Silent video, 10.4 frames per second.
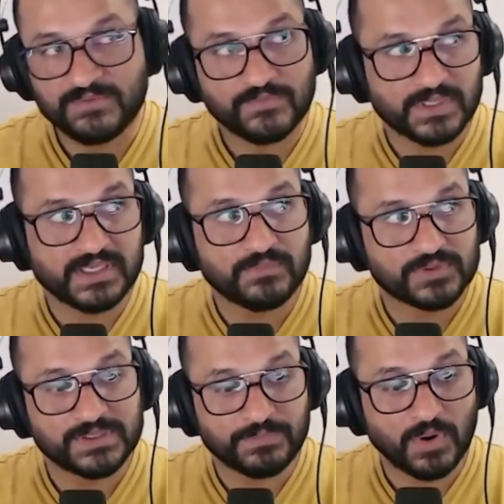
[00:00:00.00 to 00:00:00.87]
For me,
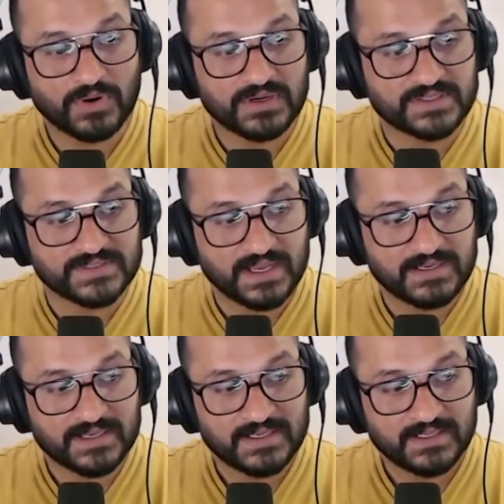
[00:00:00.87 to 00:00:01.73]
what's important is
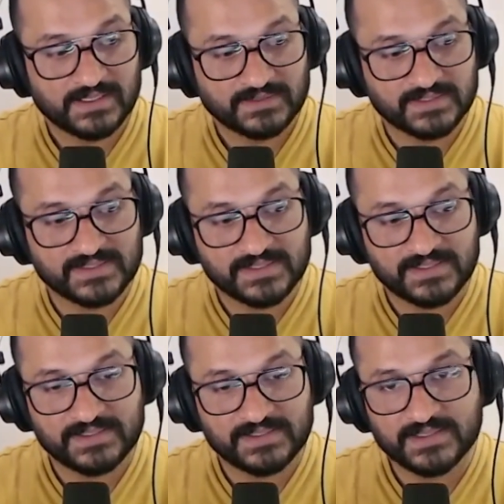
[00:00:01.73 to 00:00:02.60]
that this
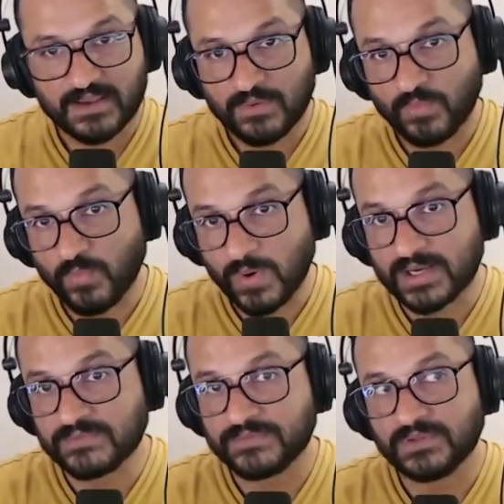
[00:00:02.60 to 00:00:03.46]
is one
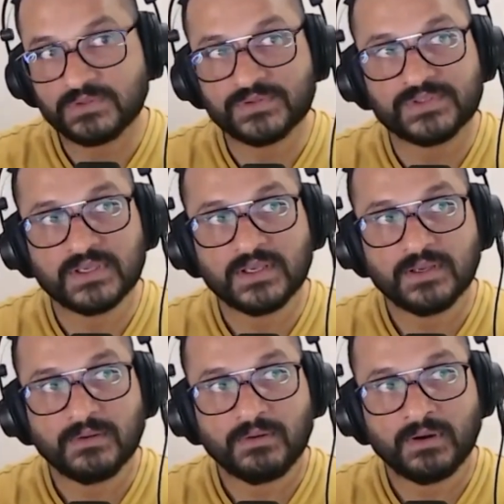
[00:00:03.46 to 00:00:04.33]
of those
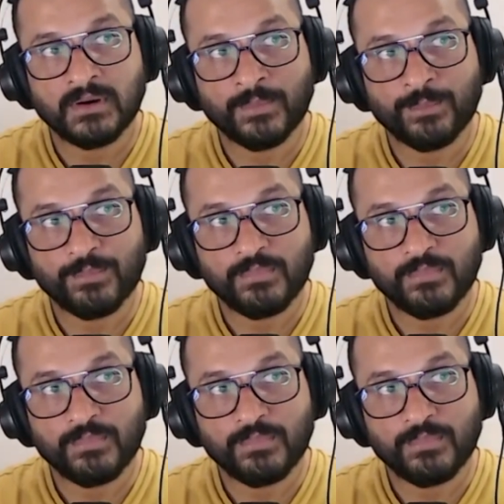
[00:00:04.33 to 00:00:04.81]
um,